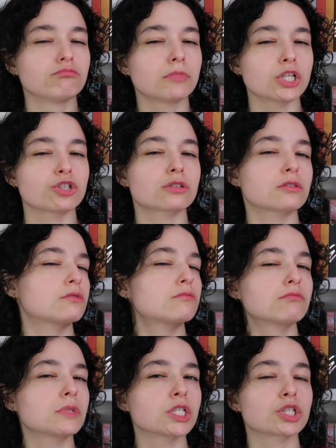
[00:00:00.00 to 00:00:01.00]
They just
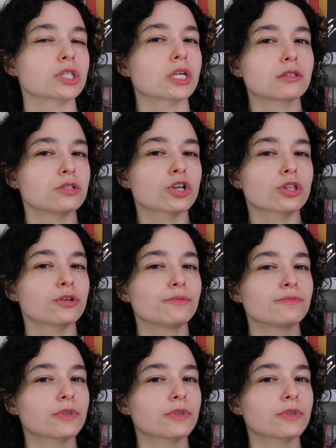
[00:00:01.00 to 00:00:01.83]
they just liked each other.